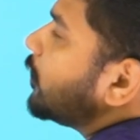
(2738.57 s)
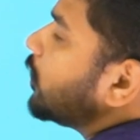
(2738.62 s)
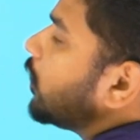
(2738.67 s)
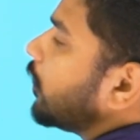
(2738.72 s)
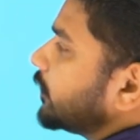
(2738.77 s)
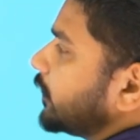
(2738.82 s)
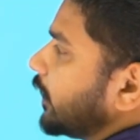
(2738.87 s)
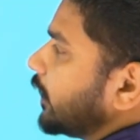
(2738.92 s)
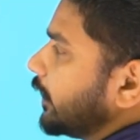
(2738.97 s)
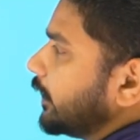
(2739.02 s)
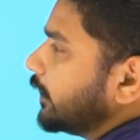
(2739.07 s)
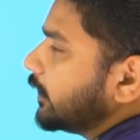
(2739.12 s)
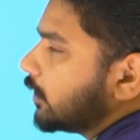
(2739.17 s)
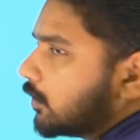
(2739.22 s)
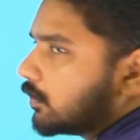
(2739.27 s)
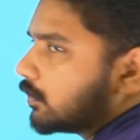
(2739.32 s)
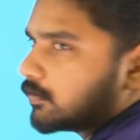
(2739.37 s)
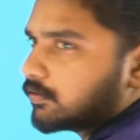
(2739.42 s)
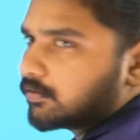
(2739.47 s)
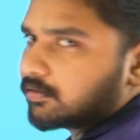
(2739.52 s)

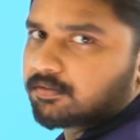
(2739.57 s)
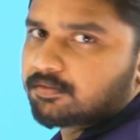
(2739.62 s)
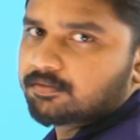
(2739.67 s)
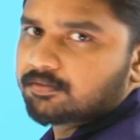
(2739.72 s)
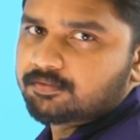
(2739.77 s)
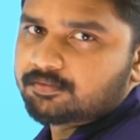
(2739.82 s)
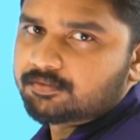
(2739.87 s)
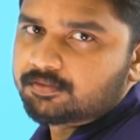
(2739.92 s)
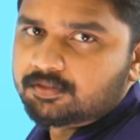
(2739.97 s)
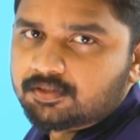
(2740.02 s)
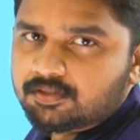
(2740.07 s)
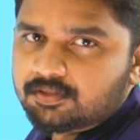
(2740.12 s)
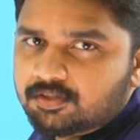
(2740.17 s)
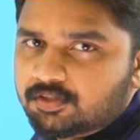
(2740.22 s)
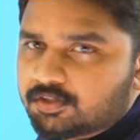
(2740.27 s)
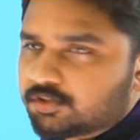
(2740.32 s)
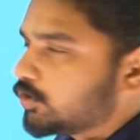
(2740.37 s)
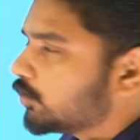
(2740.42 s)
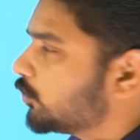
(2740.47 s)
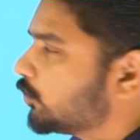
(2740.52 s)
octahedral.
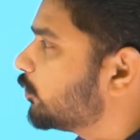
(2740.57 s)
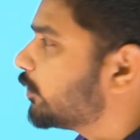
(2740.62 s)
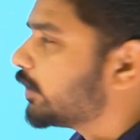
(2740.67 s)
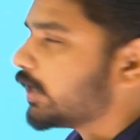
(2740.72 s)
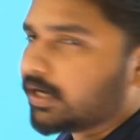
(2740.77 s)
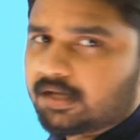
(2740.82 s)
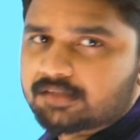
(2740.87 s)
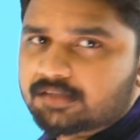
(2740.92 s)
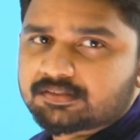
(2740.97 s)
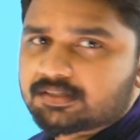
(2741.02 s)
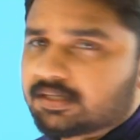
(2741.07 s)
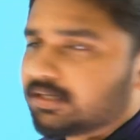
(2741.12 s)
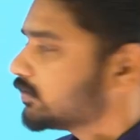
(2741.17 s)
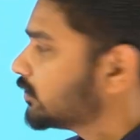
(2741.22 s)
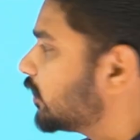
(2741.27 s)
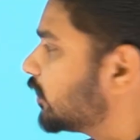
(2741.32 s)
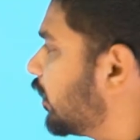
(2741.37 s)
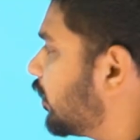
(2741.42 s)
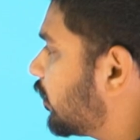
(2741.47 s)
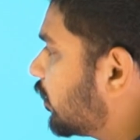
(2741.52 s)
So you can ask,
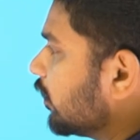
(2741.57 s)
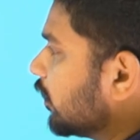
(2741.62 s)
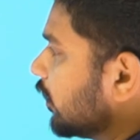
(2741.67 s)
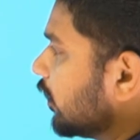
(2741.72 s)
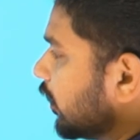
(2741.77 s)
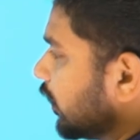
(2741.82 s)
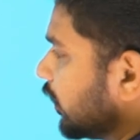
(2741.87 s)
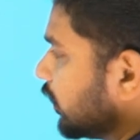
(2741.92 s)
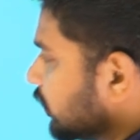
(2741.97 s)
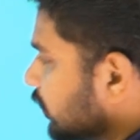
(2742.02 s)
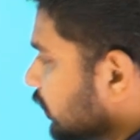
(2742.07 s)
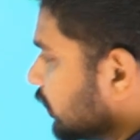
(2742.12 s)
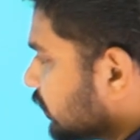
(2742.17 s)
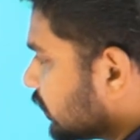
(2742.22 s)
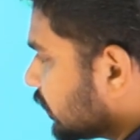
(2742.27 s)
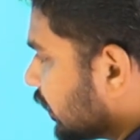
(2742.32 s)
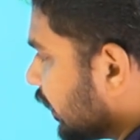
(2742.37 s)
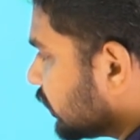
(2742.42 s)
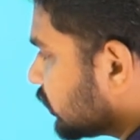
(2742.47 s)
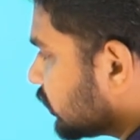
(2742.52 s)
sir, in this
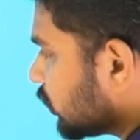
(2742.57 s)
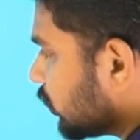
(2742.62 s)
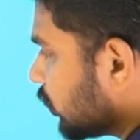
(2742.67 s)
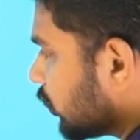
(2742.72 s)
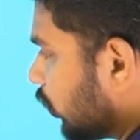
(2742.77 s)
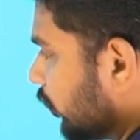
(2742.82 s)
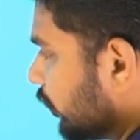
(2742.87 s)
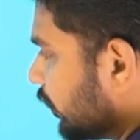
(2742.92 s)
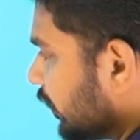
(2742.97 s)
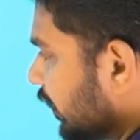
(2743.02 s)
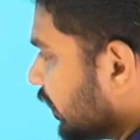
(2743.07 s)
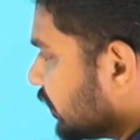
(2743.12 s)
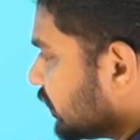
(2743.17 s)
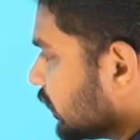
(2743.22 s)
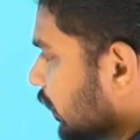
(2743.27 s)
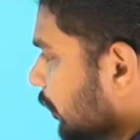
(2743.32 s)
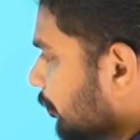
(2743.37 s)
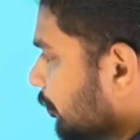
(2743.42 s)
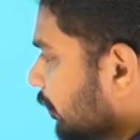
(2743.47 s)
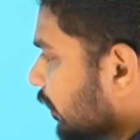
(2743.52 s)
case coordination
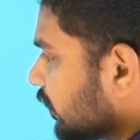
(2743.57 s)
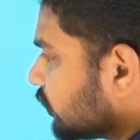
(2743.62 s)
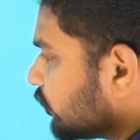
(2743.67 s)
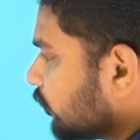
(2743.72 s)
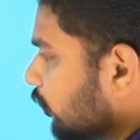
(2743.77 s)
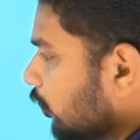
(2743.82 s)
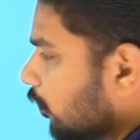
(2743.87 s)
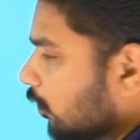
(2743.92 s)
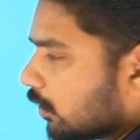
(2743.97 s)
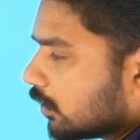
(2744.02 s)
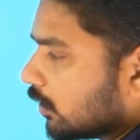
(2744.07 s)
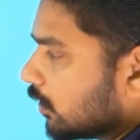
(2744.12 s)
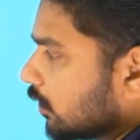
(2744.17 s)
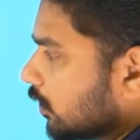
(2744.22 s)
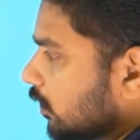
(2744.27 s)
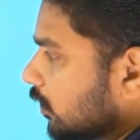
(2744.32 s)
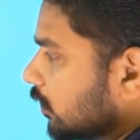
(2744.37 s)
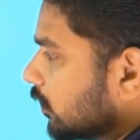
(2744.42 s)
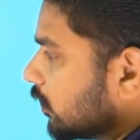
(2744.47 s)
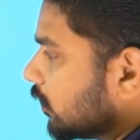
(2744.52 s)
number is 4,
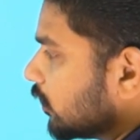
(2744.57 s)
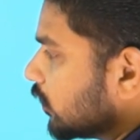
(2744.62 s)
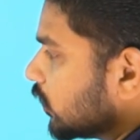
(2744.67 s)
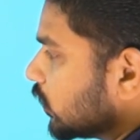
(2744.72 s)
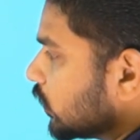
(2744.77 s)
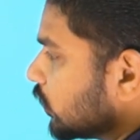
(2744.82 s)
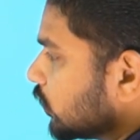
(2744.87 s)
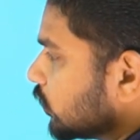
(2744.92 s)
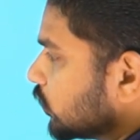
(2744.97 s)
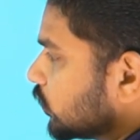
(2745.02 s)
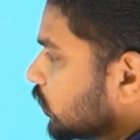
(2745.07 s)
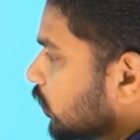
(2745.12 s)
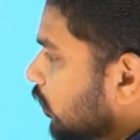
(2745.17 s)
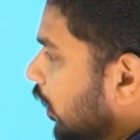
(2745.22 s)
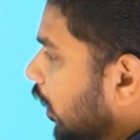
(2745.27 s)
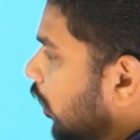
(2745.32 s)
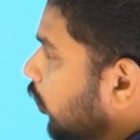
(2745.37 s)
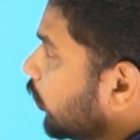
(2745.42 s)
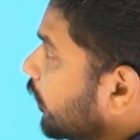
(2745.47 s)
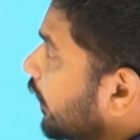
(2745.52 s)
so
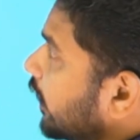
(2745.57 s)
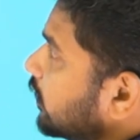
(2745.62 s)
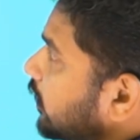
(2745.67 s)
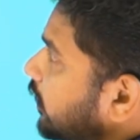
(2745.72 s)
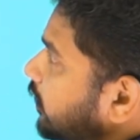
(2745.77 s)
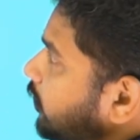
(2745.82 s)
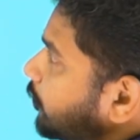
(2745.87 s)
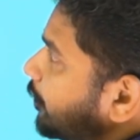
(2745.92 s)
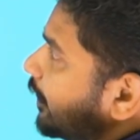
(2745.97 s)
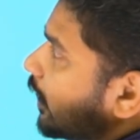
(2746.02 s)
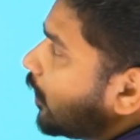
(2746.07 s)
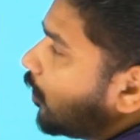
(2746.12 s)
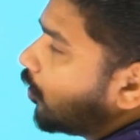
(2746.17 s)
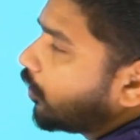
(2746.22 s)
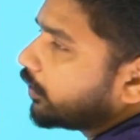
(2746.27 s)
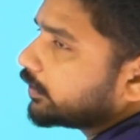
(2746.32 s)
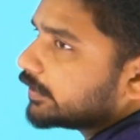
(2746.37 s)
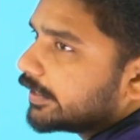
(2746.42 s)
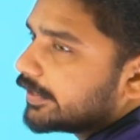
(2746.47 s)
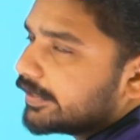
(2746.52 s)
how can it be
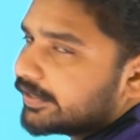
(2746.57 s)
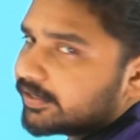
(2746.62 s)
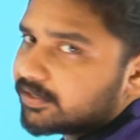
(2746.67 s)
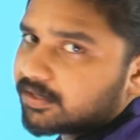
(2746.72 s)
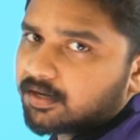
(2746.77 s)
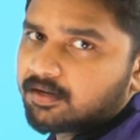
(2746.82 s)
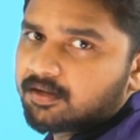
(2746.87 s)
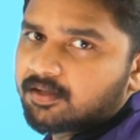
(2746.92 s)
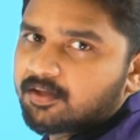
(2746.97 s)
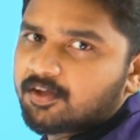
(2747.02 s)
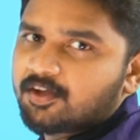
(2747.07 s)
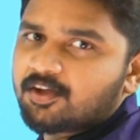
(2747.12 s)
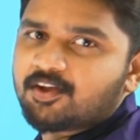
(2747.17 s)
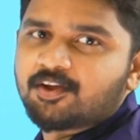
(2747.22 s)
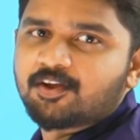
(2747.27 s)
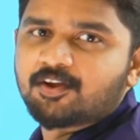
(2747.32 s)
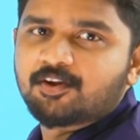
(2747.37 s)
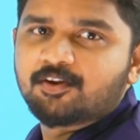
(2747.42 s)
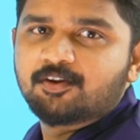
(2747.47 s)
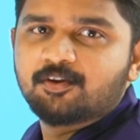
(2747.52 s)
octahedral?
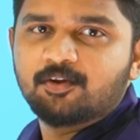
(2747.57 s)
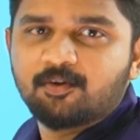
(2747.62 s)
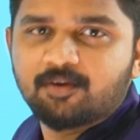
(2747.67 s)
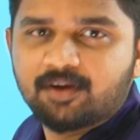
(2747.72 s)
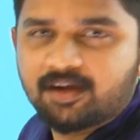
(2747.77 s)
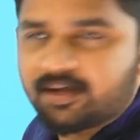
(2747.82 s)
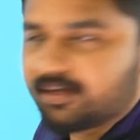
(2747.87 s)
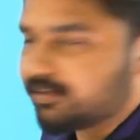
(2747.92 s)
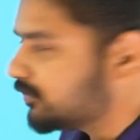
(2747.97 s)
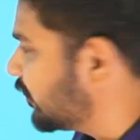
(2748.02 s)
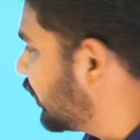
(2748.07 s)
No guys,